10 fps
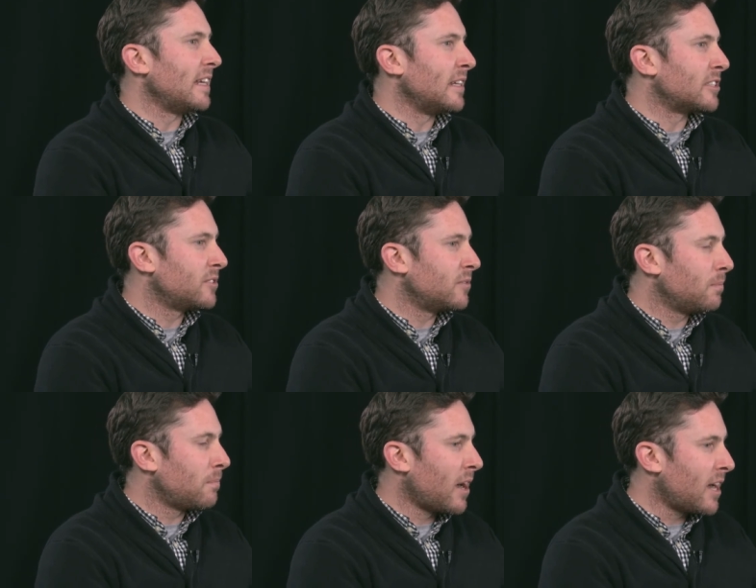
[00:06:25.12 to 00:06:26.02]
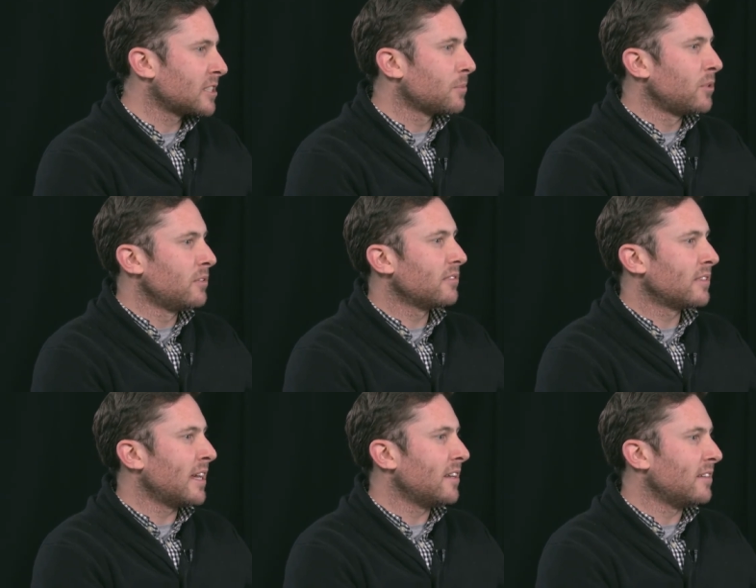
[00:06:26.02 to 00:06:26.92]
It's possible
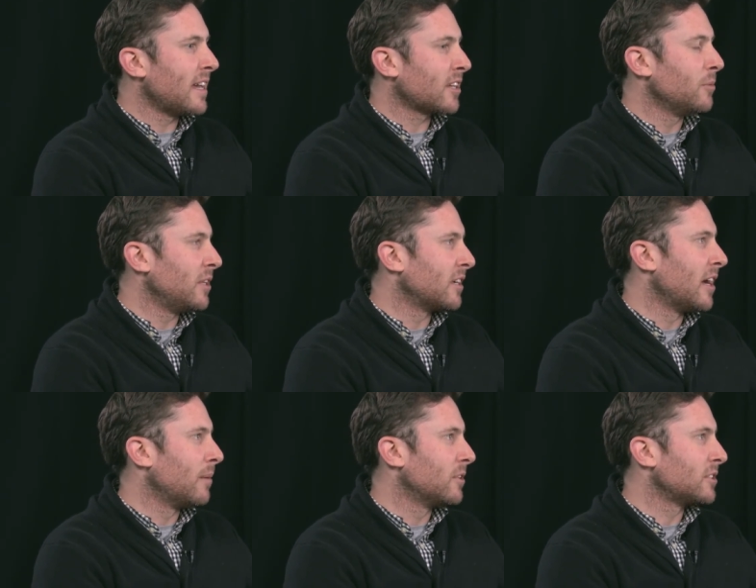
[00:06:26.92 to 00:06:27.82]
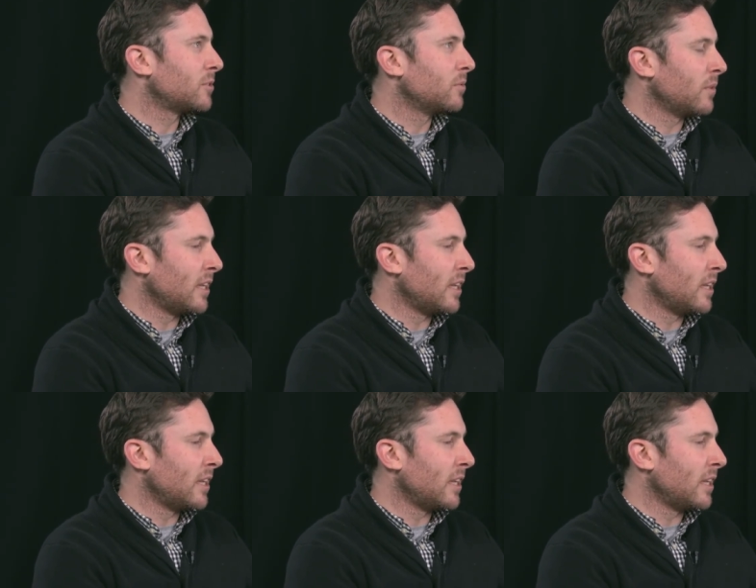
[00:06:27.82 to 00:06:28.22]
that that can be accomplished